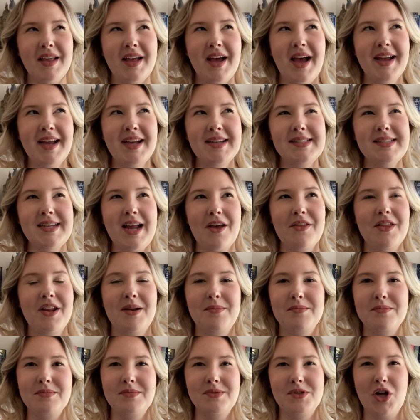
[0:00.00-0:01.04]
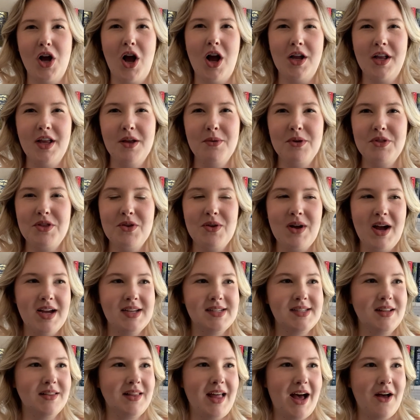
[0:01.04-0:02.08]
I guess now that I'm talking with you
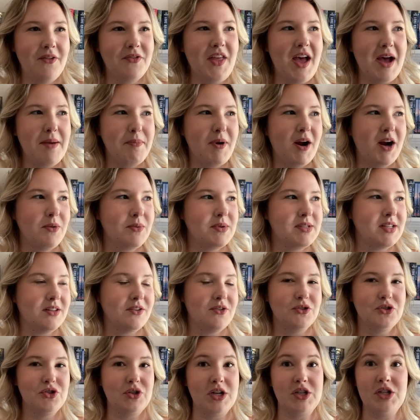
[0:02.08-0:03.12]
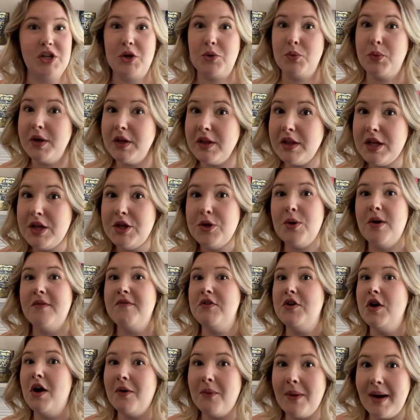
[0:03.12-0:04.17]
guys aloud, that part was a little strange. Like, really, you have
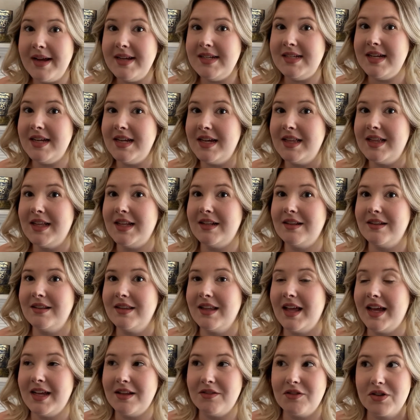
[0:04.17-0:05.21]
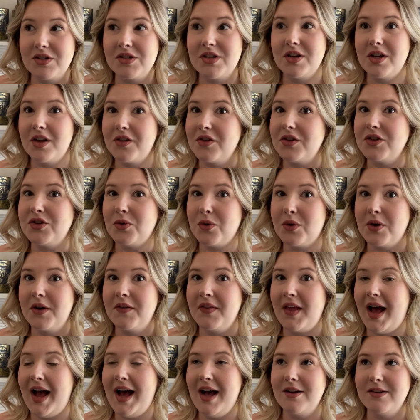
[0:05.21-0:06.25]
no idea that, like, there's another door
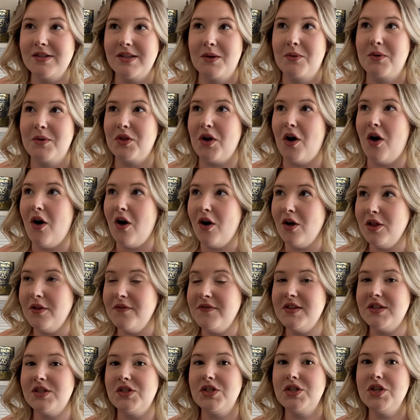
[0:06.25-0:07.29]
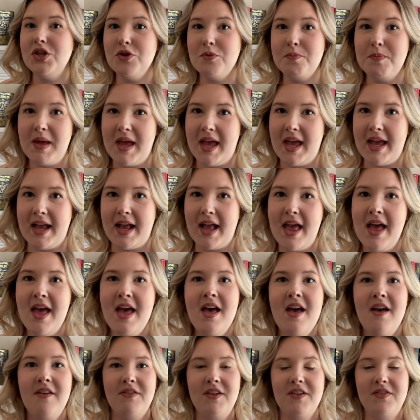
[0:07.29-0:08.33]
in that house. Like, with all of the snooping
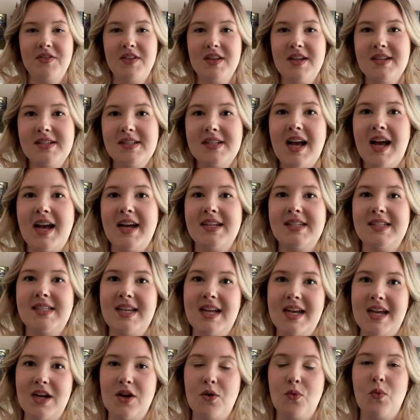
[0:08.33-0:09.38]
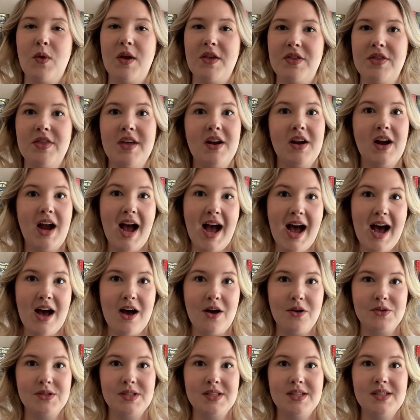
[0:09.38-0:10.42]
that these guys did with their
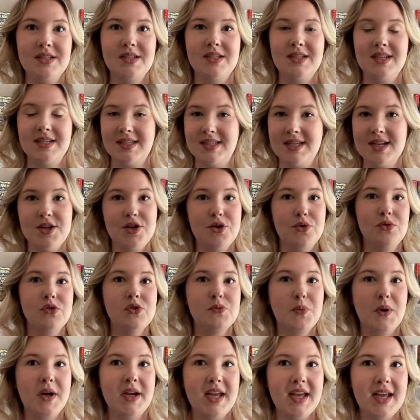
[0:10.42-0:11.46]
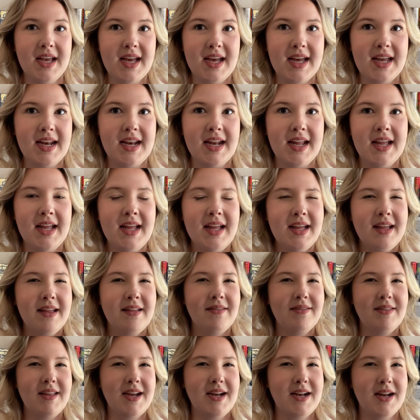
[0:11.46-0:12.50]
house, to see who was breaking in.
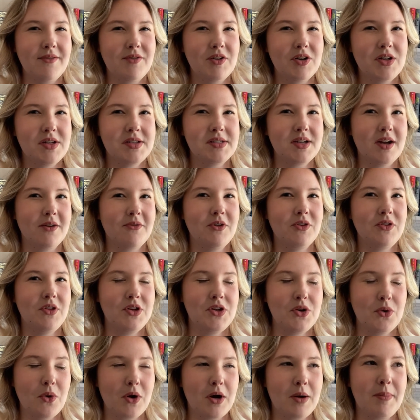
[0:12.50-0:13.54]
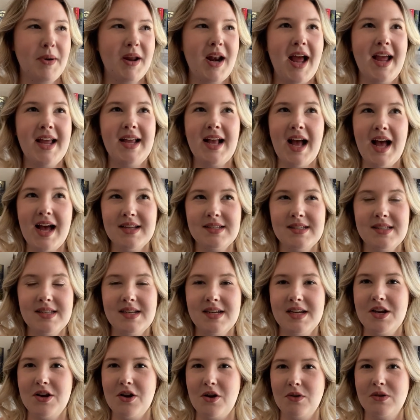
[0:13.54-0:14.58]
They never discovered the door, but I guess,
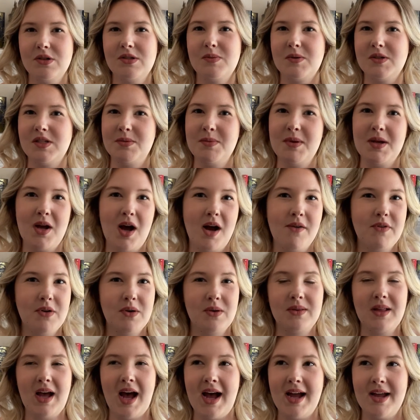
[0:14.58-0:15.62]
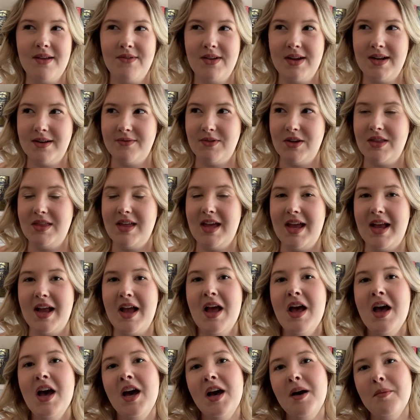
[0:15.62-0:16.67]
you know, it was supposed to be covered with the ivy and everything,
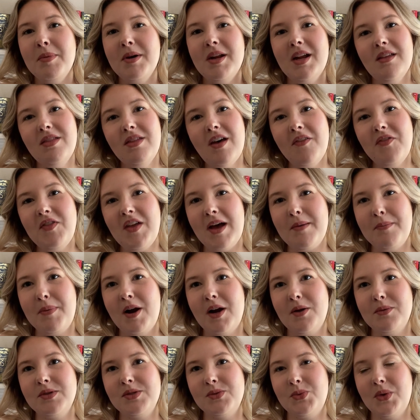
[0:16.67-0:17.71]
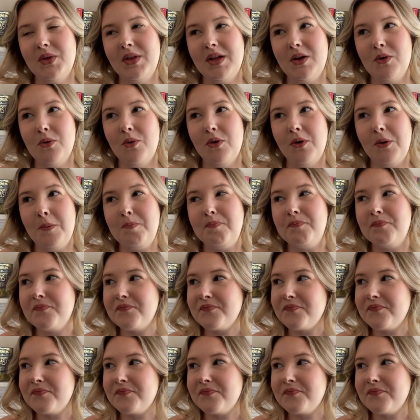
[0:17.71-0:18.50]
but I thought that part was really cool.